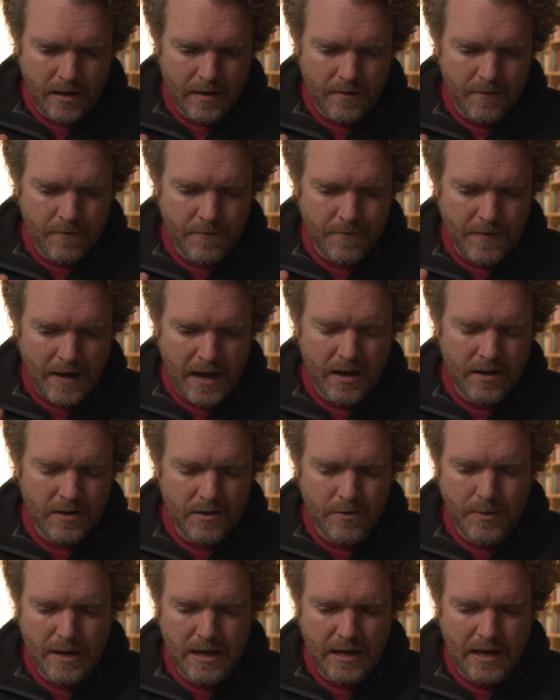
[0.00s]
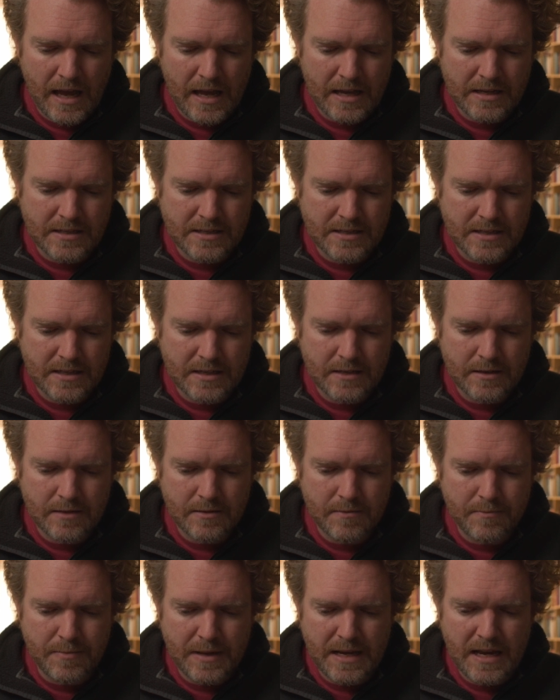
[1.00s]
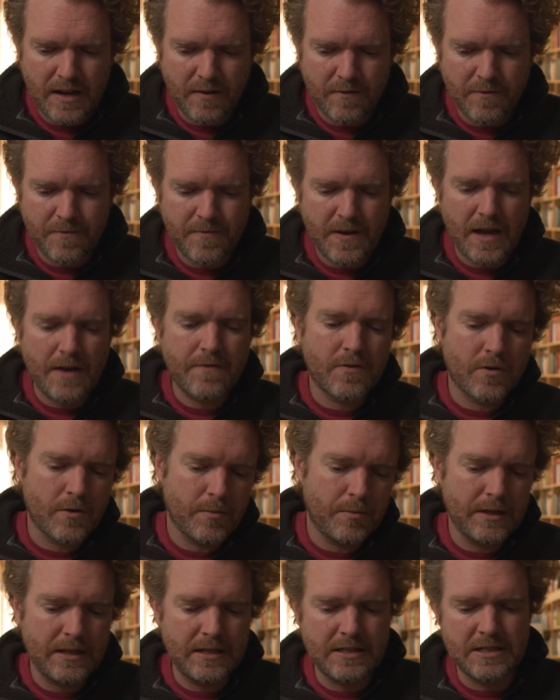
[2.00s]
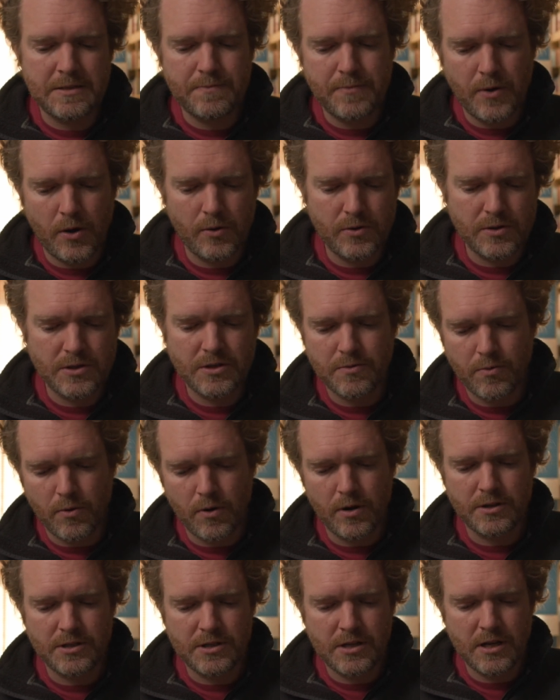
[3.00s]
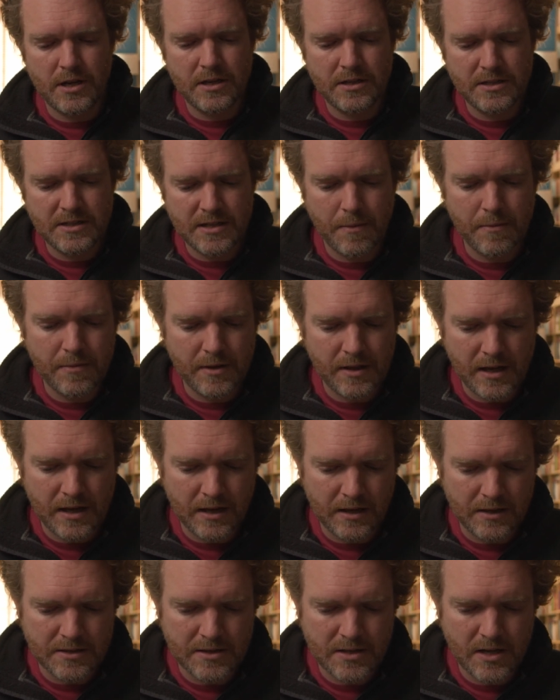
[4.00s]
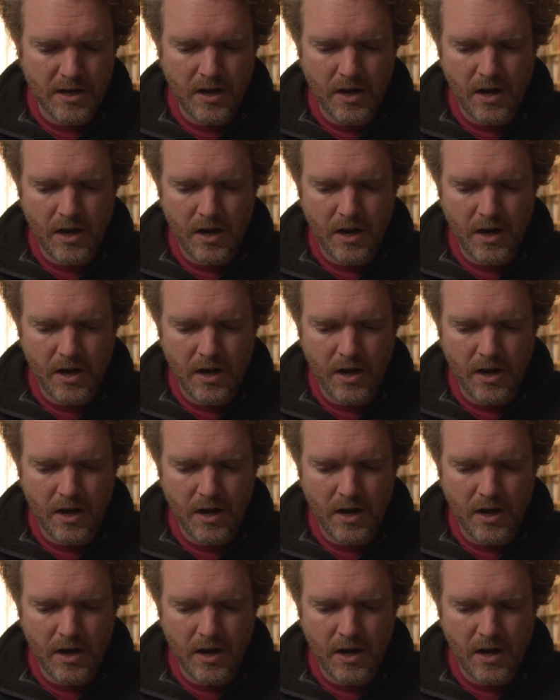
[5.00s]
valuing as being favorably disposed towards some things,